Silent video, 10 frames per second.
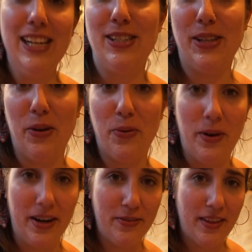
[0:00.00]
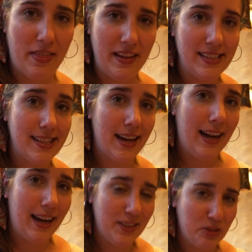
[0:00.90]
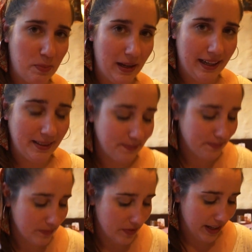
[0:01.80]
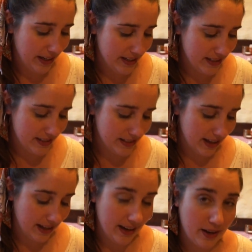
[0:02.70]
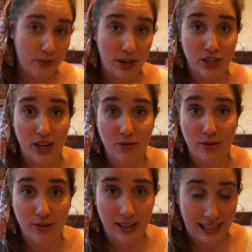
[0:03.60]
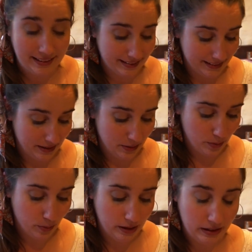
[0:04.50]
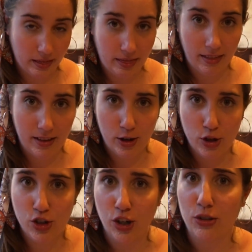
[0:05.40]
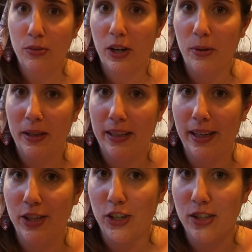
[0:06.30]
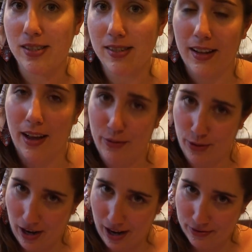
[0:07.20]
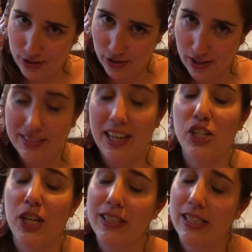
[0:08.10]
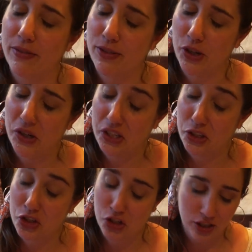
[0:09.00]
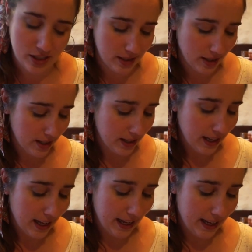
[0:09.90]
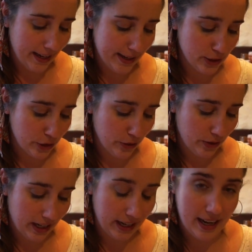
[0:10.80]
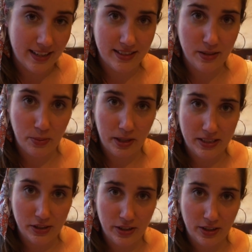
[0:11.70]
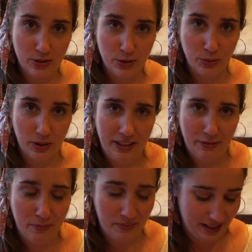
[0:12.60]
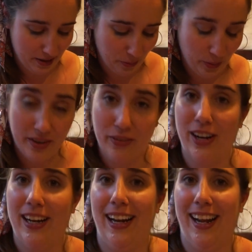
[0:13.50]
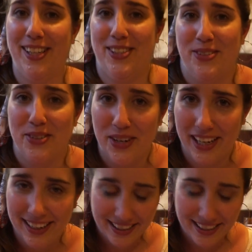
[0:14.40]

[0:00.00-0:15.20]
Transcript: So one of the things that I like to play is Russian roulette with shot recommendations for after digestive, not shots. So I asked the waiter to give me whatever he likes to drink.